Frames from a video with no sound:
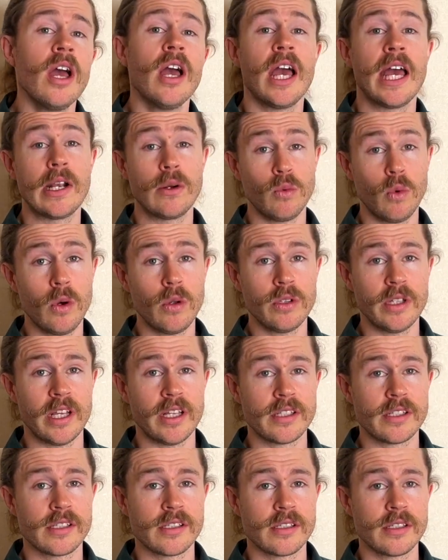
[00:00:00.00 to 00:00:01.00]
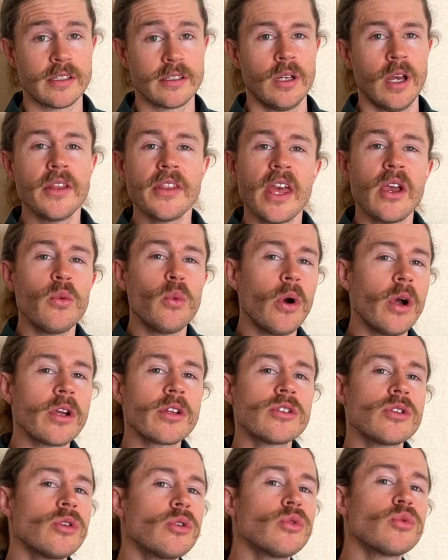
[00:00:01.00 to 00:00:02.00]
and walnuts and they work
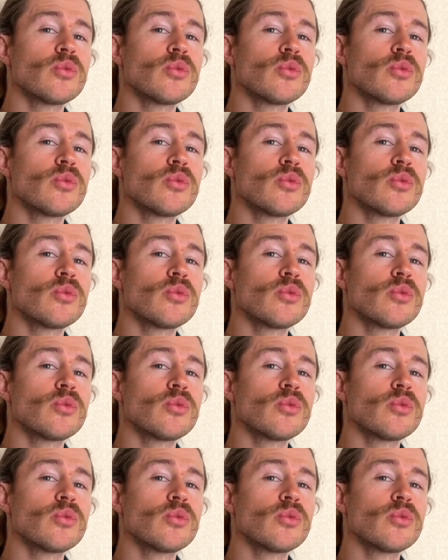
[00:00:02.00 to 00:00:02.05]
to